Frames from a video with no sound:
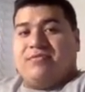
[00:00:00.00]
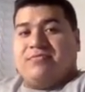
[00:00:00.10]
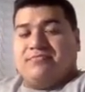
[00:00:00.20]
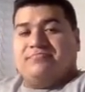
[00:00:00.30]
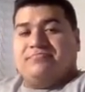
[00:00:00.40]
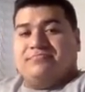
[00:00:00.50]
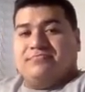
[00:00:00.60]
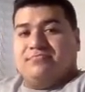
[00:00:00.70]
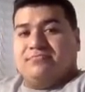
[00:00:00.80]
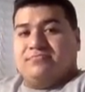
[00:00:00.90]

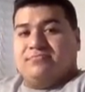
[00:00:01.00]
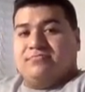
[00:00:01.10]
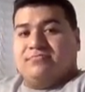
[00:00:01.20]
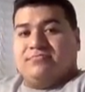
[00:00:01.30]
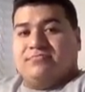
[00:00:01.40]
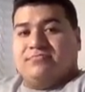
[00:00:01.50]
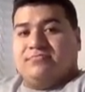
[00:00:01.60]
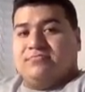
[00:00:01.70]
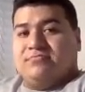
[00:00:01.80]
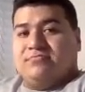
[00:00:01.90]

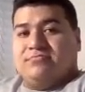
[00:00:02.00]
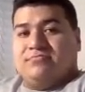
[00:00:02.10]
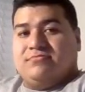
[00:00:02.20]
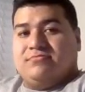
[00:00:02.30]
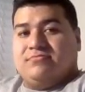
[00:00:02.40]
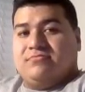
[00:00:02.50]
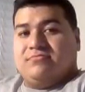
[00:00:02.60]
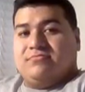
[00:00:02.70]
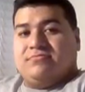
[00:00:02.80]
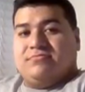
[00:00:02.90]

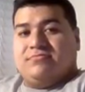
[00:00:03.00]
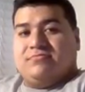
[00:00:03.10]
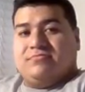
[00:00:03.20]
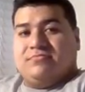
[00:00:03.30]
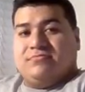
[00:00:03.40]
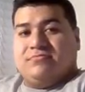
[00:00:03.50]
[no speech]